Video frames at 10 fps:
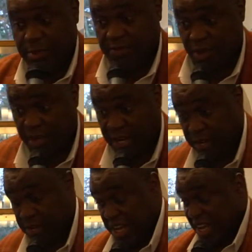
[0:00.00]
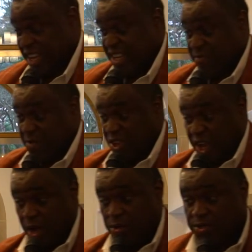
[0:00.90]
me you've got it, give me the
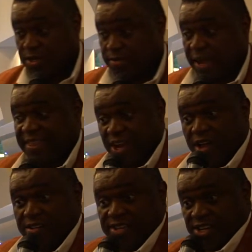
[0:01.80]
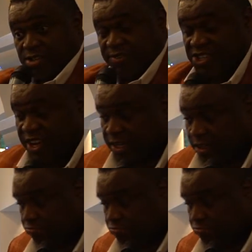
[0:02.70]
code, and then I'll send you the fish tank.